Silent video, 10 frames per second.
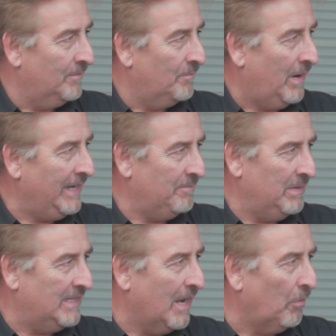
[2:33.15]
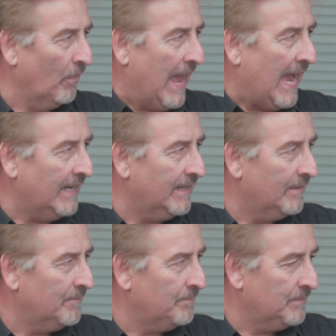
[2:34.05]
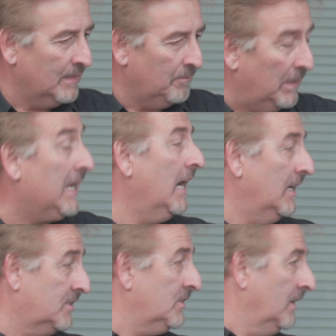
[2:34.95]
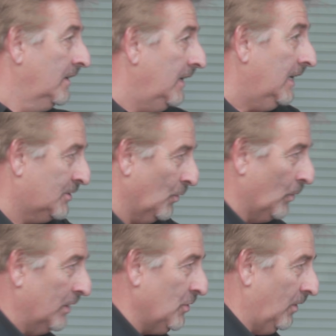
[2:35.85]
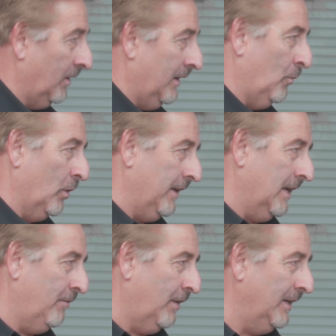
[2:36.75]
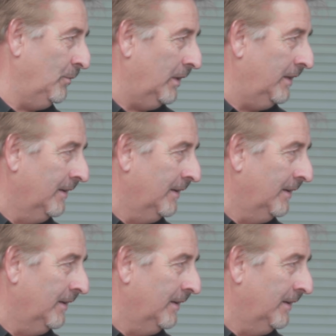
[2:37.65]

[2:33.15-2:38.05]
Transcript: might even be double that because it's original. And where are they going to find one?